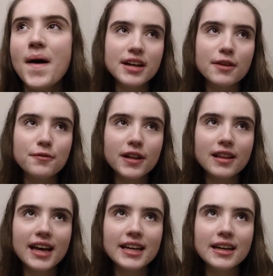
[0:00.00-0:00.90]
And I
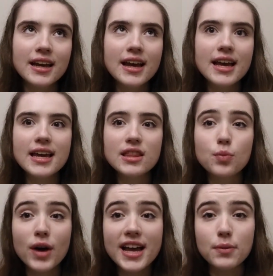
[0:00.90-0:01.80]
feel like
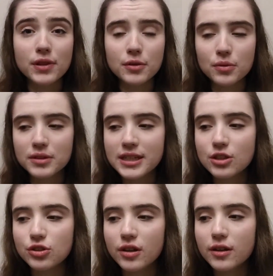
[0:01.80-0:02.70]
either way with an
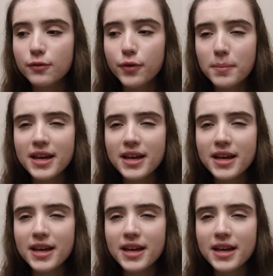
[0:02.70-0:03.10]
audition,